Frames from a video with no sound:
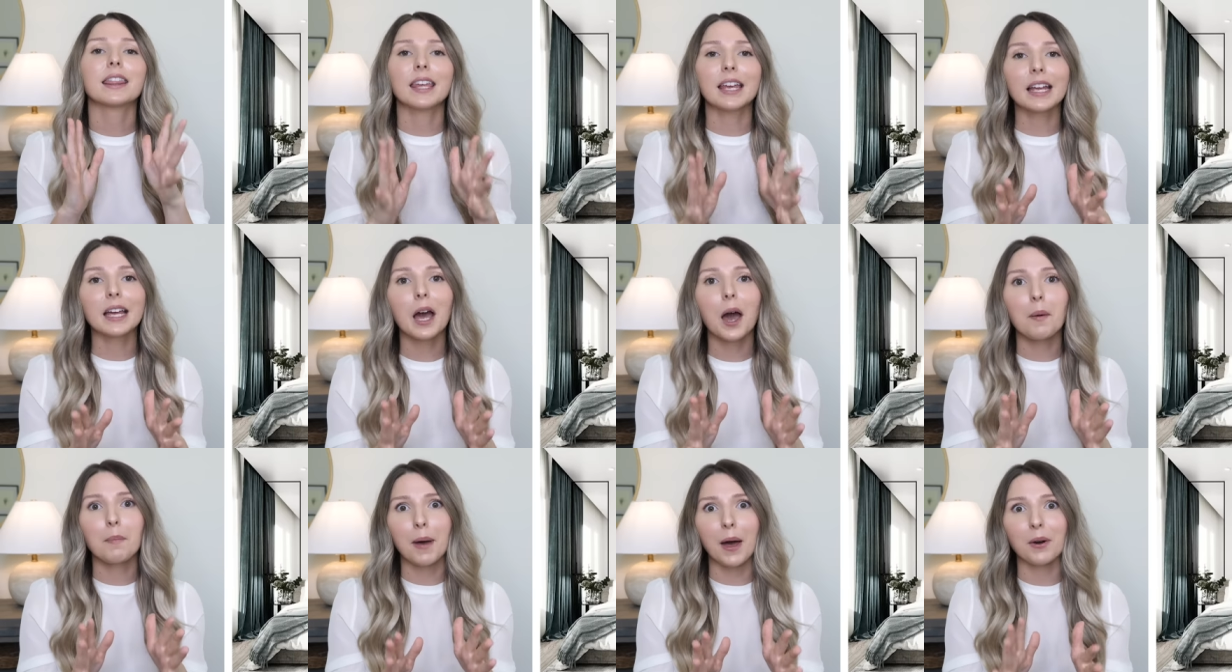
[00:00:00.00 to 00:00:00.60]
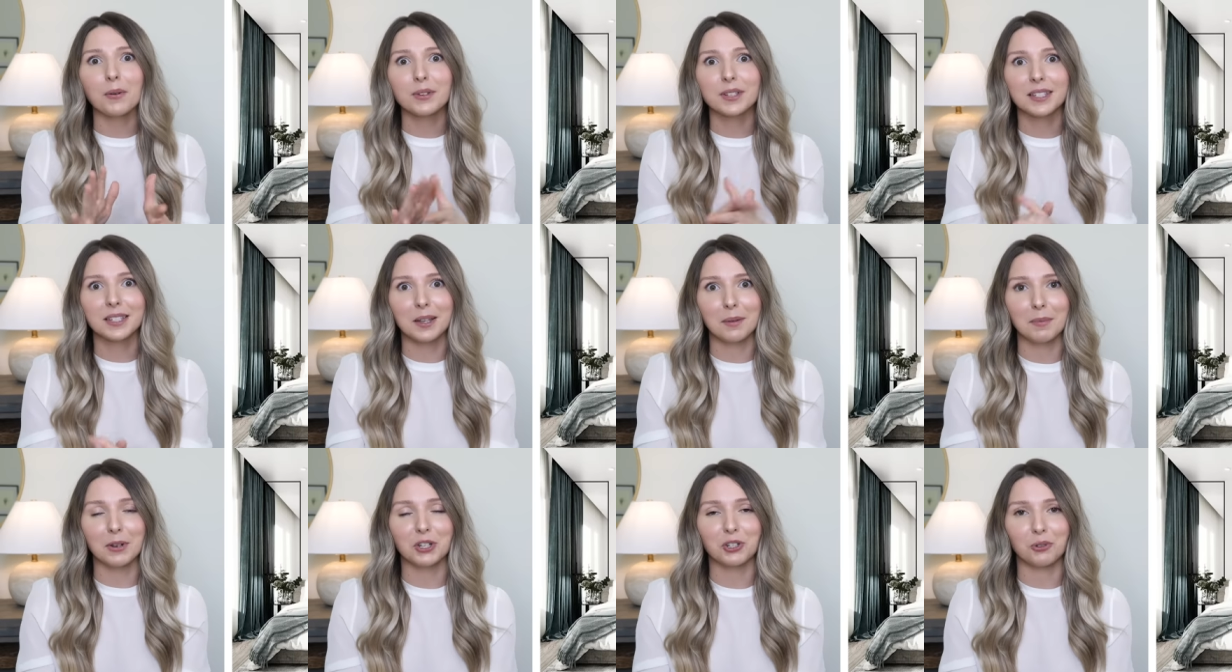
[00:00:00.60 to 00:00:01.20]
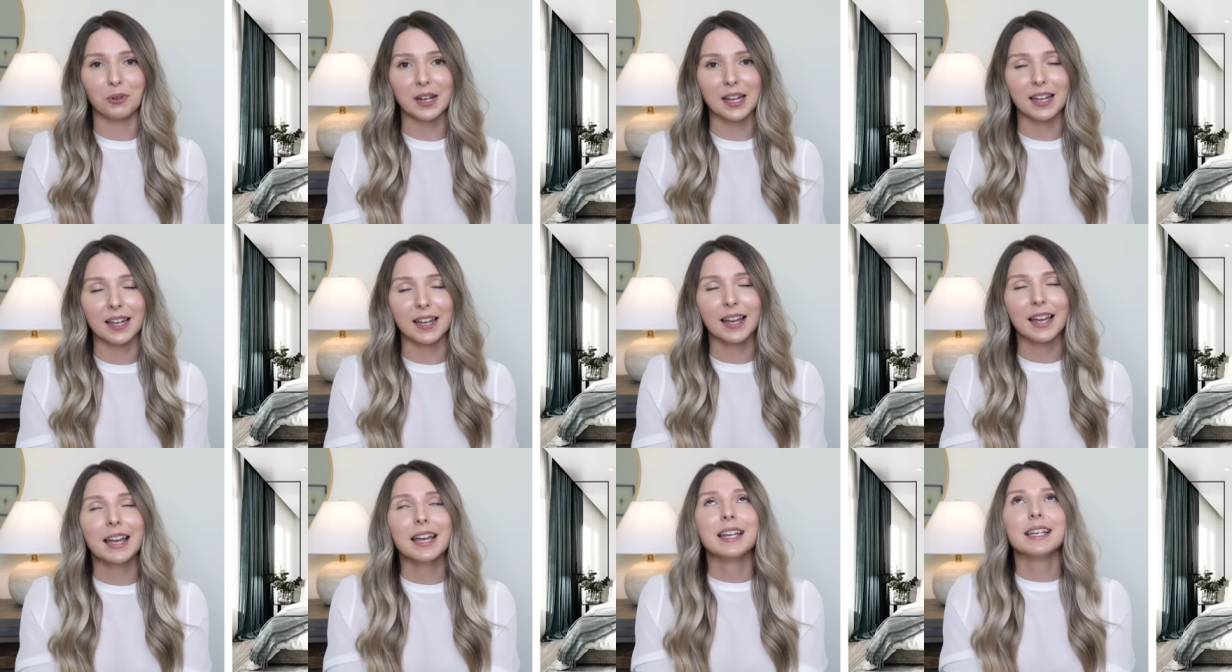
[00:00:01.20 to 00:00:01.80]
think about symmetry.
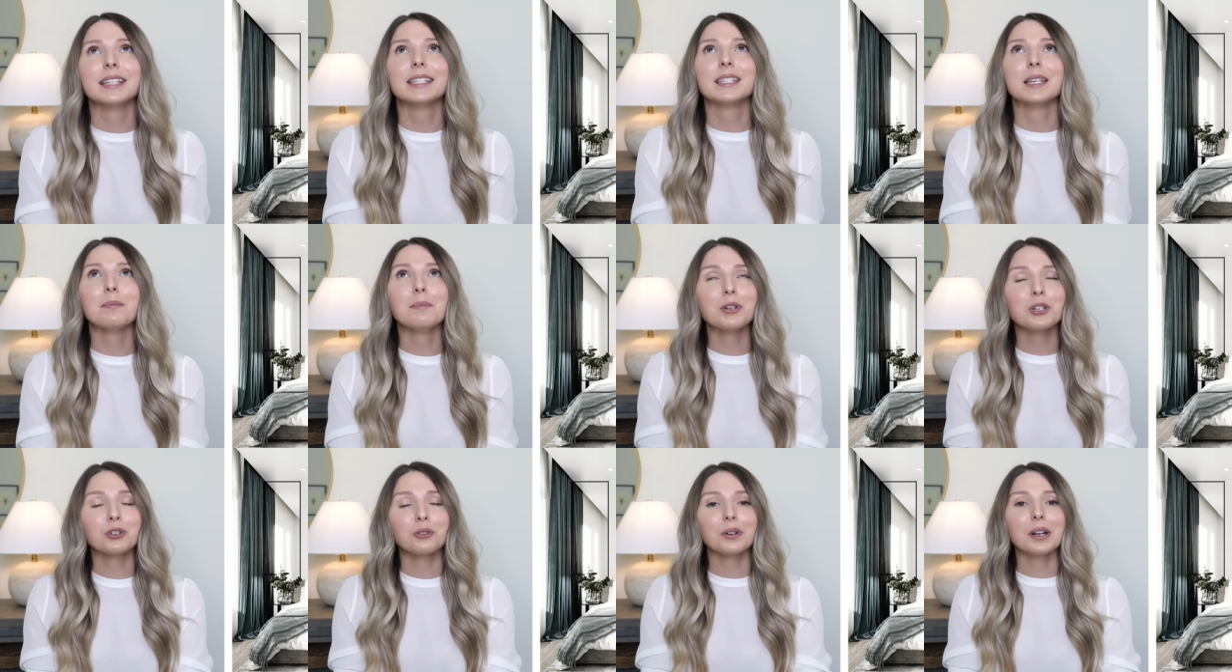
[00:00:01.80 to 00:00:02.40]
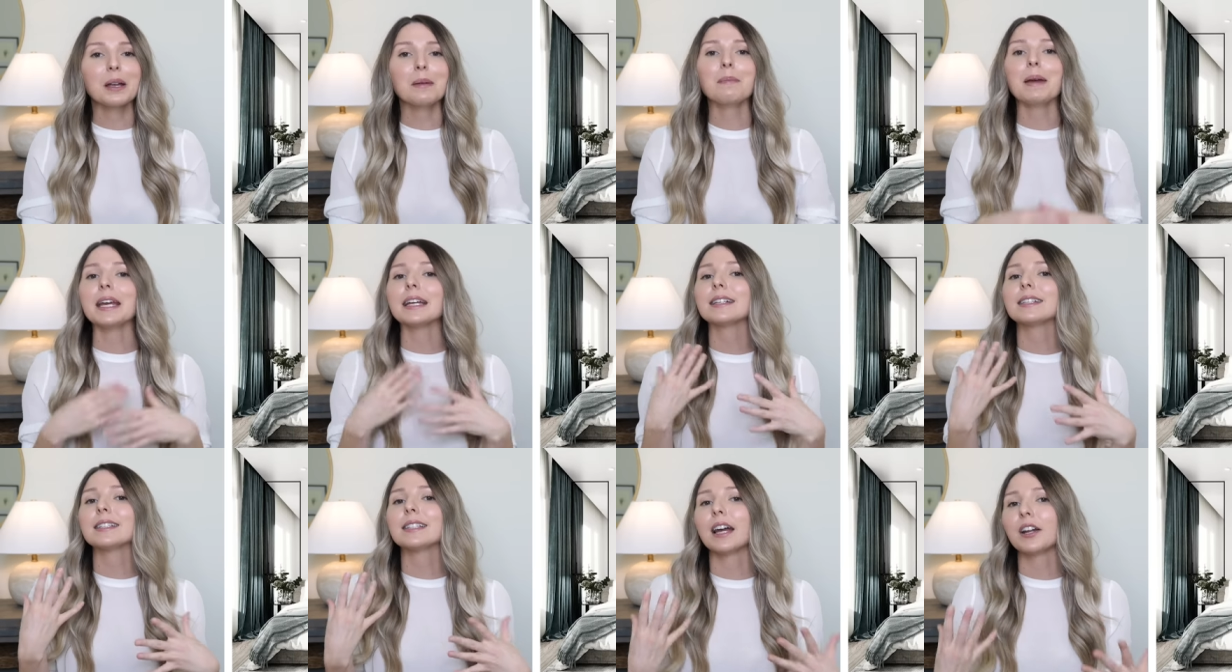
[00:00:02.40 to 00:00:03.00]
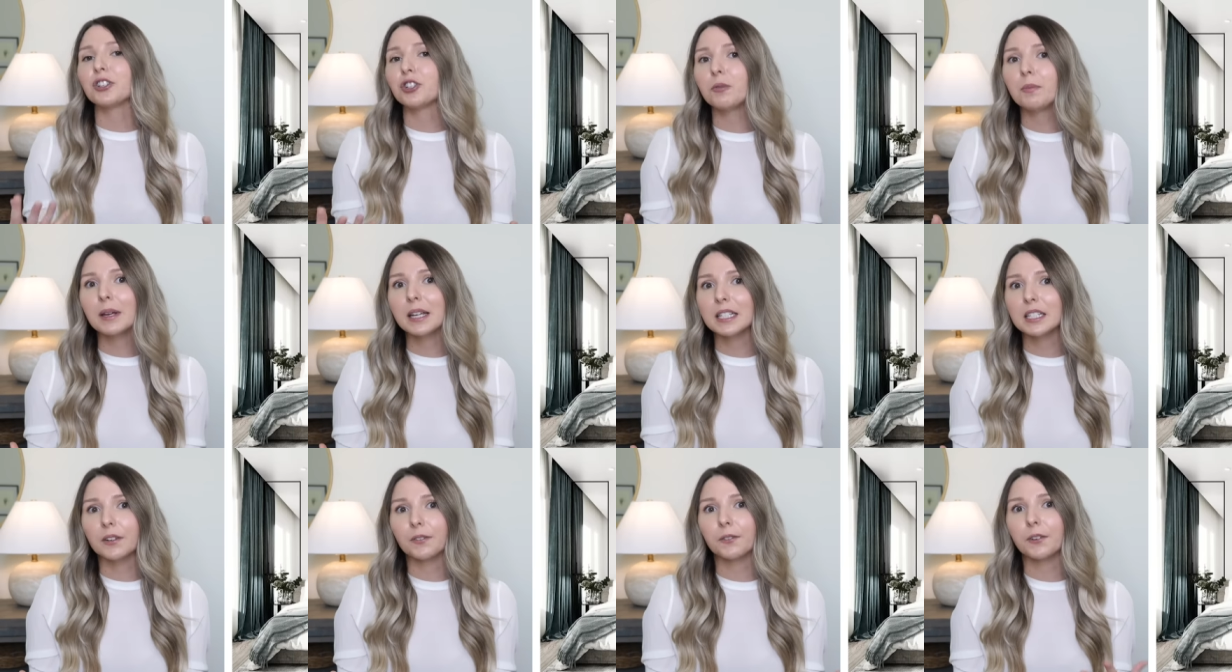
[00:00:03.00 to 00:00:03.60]
Symmetry makes such a
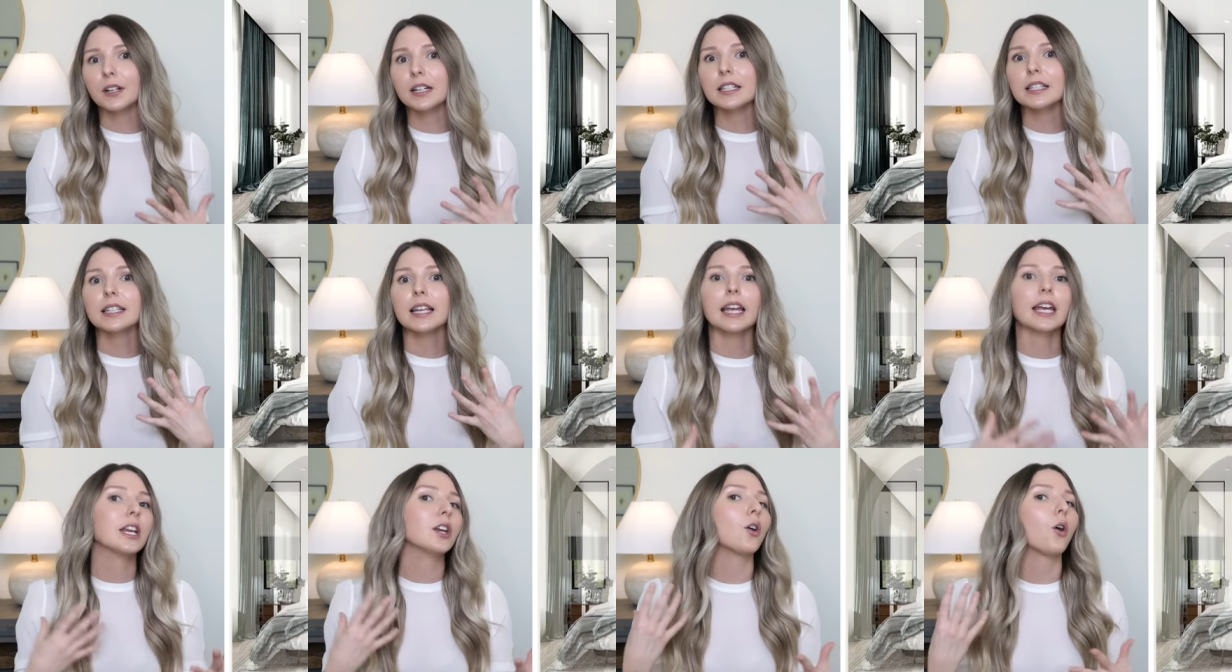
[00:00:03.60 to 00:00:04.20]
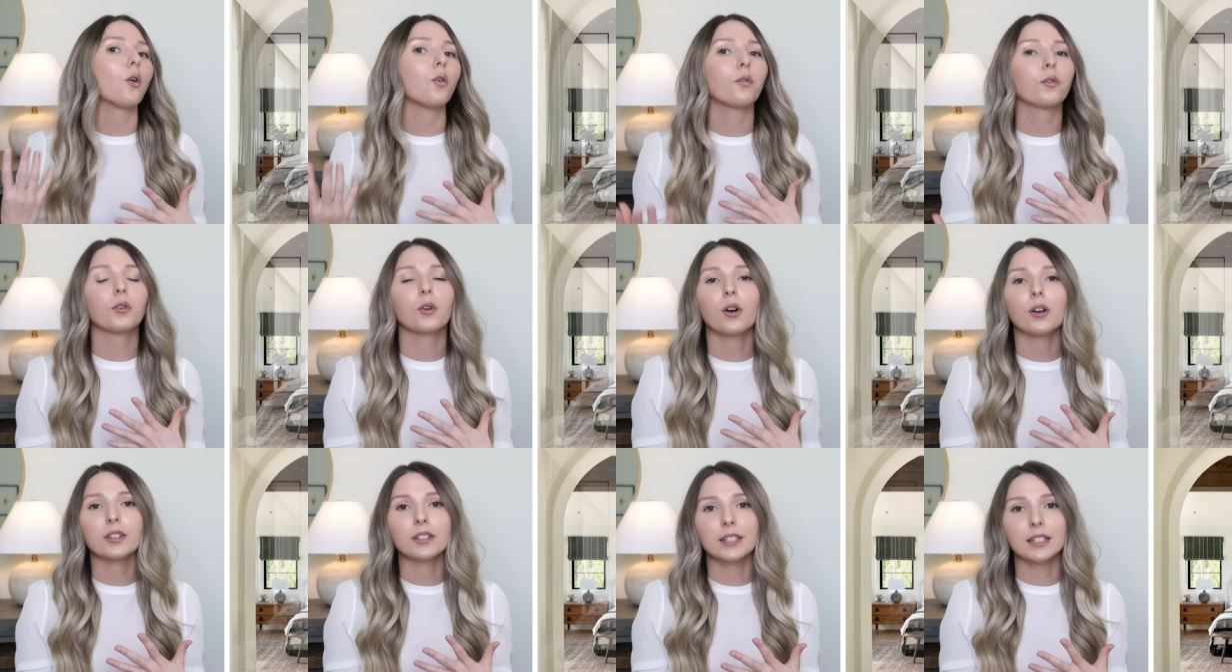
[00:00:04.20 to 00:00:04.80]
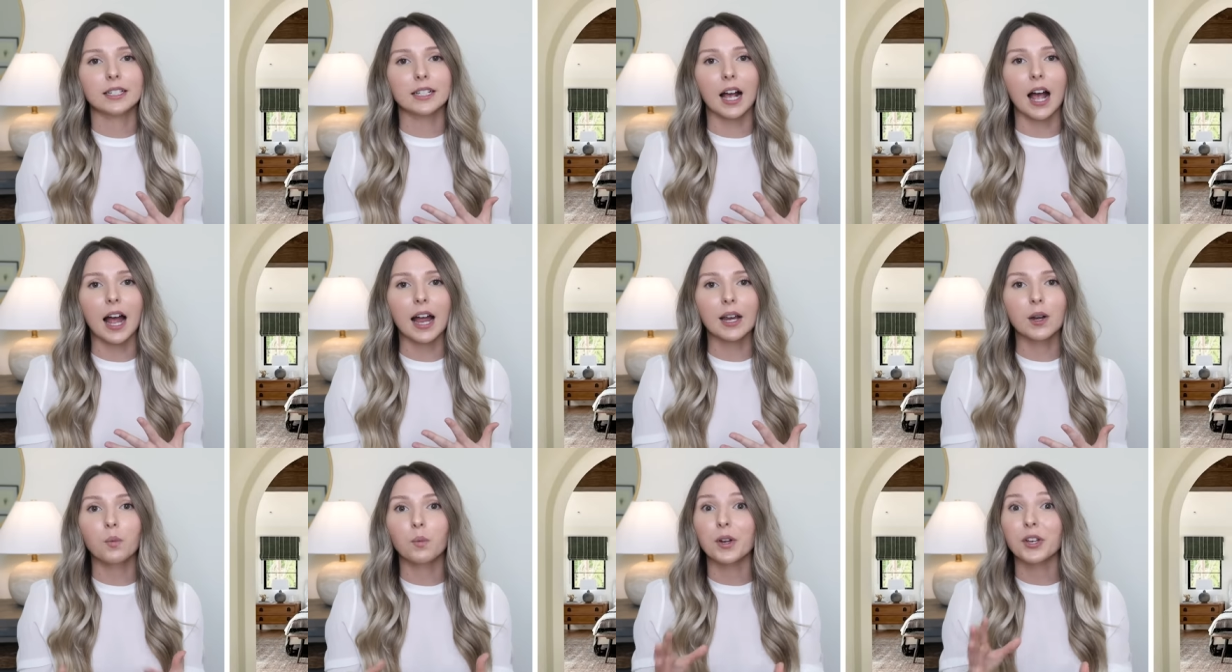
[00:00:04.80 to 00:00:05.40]
big difference in overall
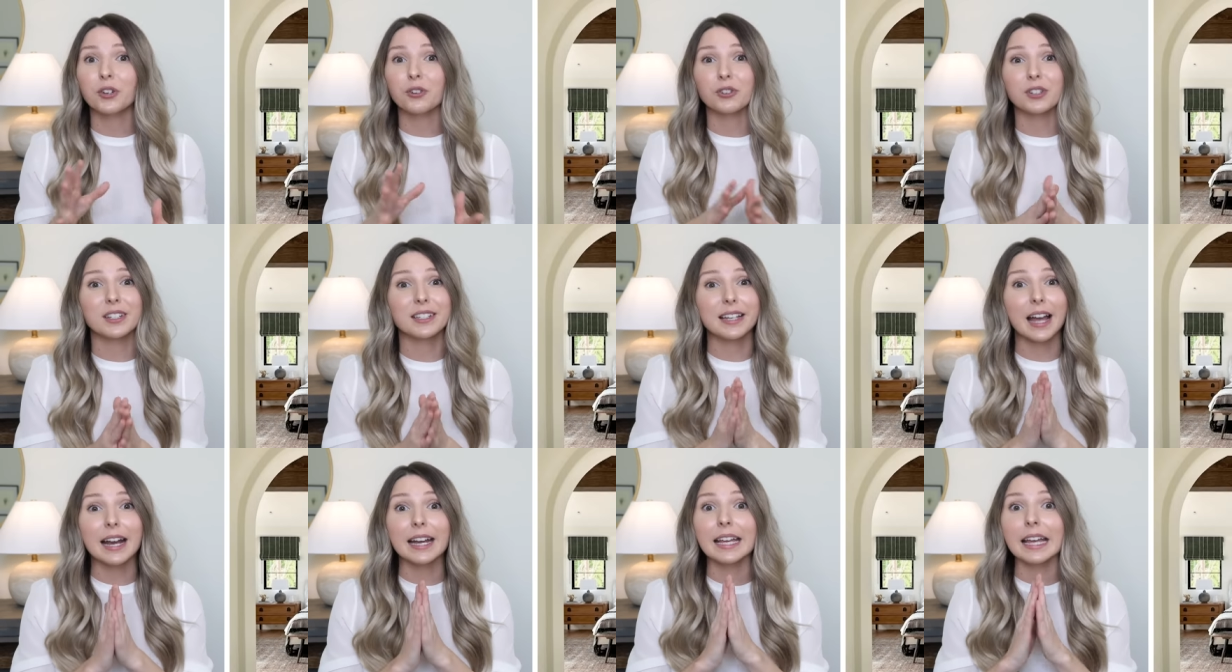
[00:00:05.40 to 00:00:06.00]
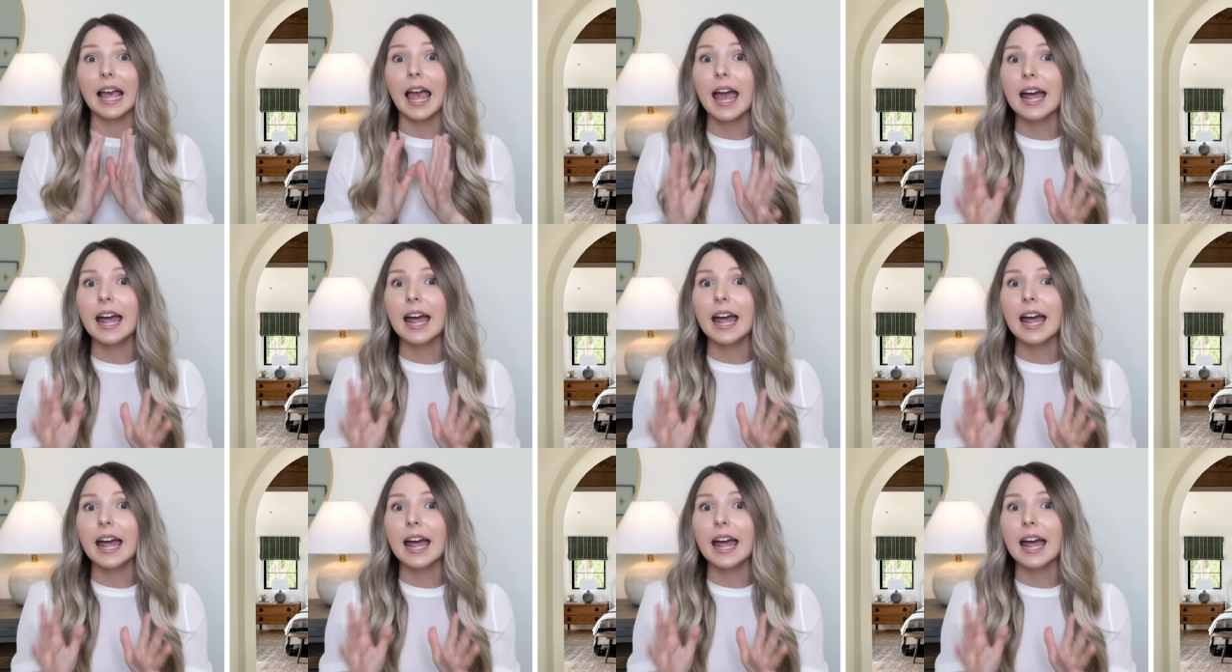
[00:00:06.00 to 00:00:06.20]
design when you're designing